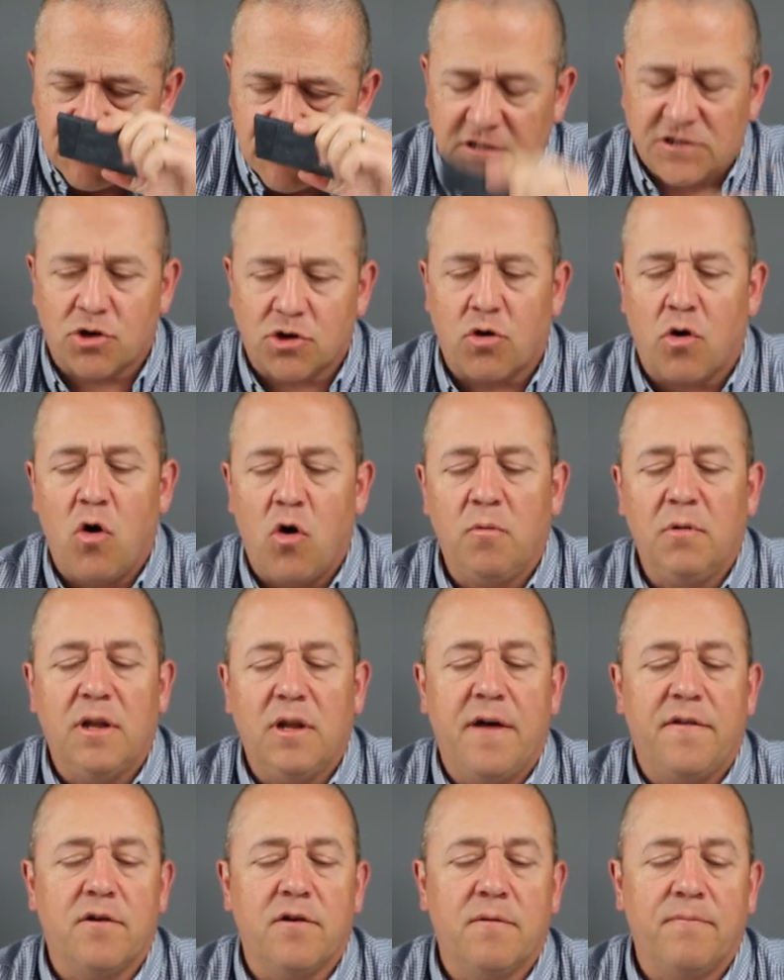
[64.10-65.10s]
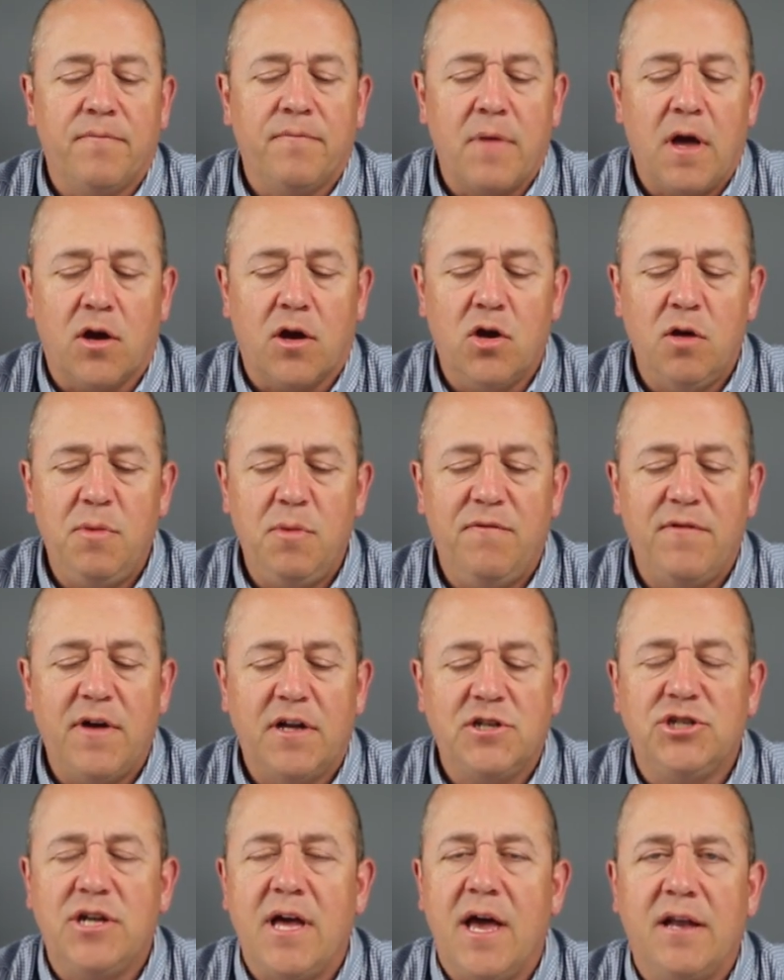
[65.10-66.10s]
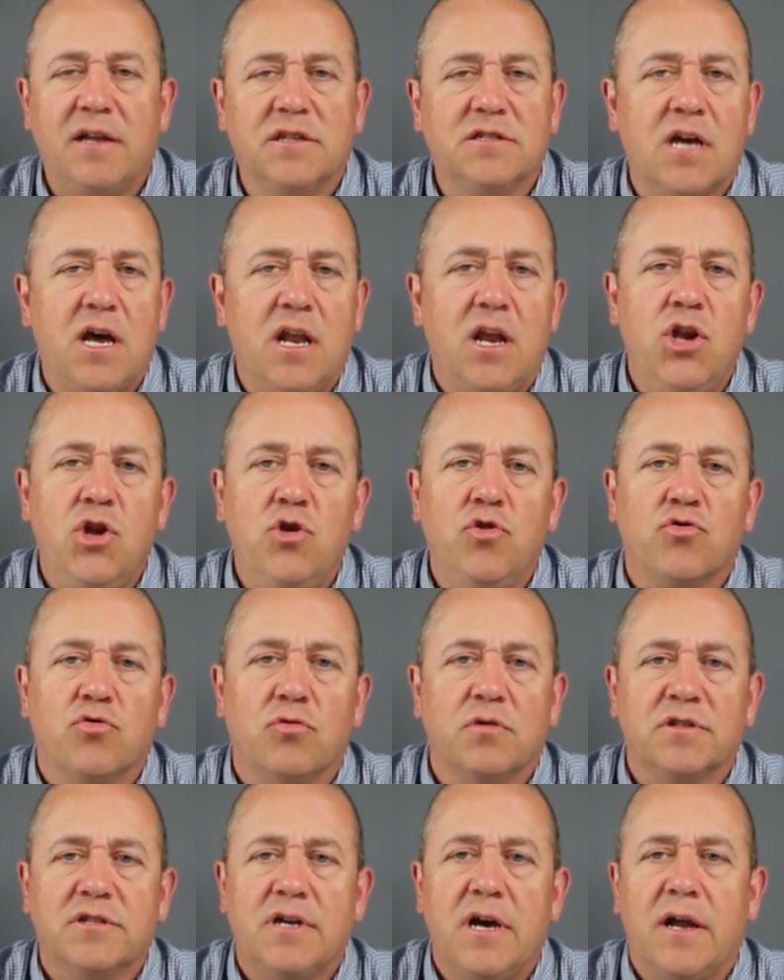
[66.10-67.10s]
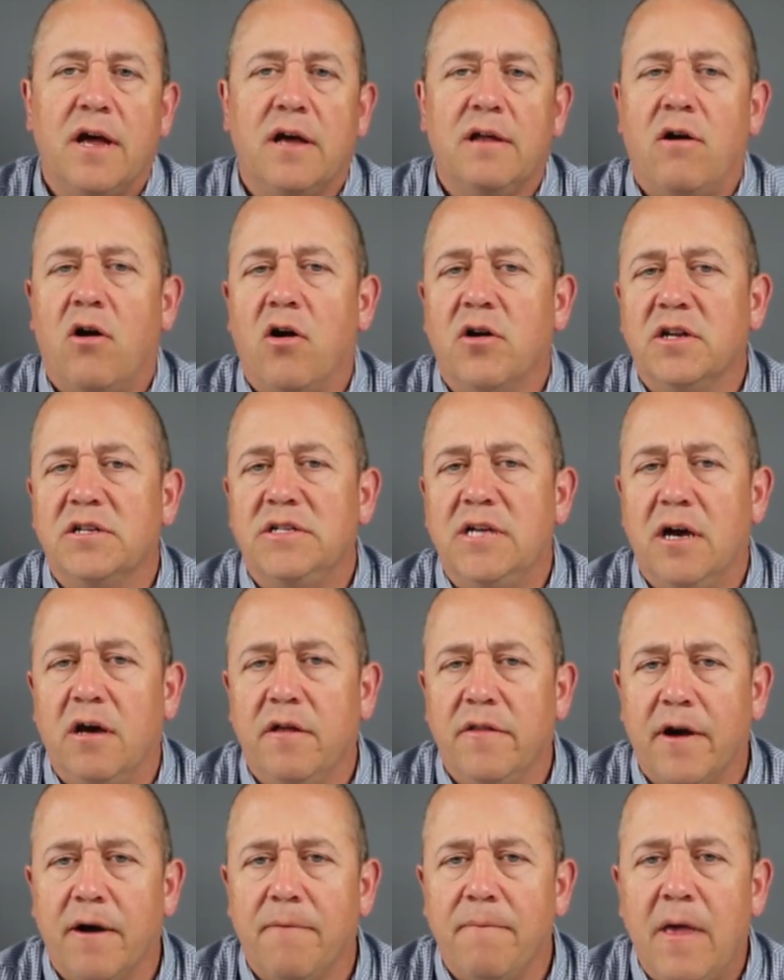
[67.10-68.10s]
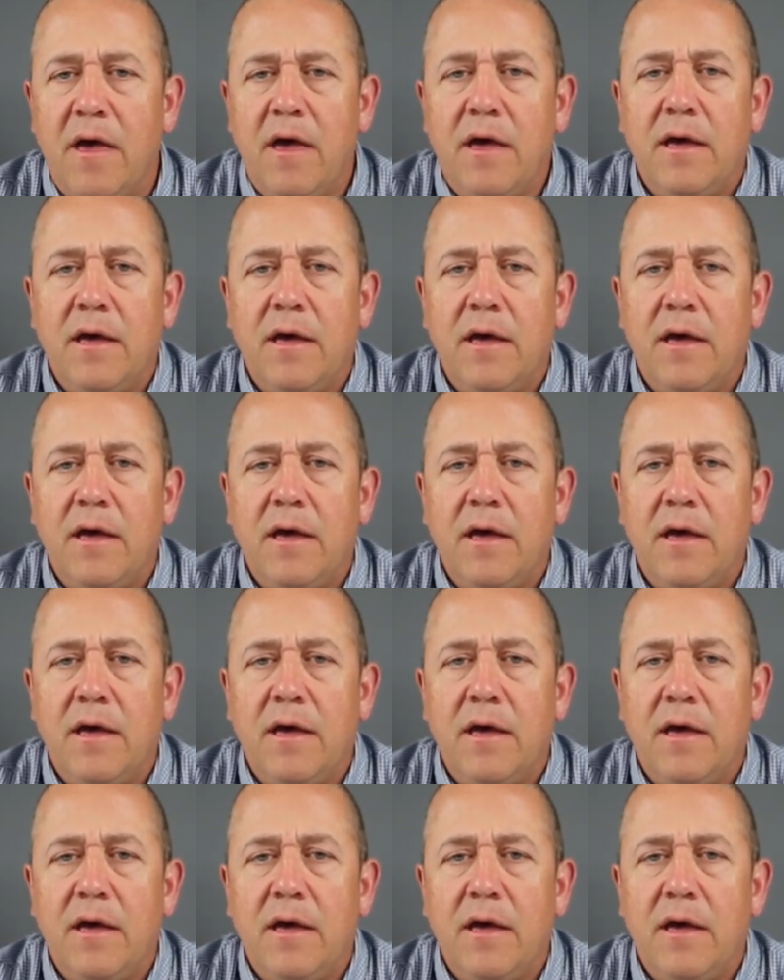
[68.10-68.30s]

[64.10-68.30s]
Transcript: it's chromed leather, could be veg tanned, it's kind of neutral, it's kind of hard to tell there.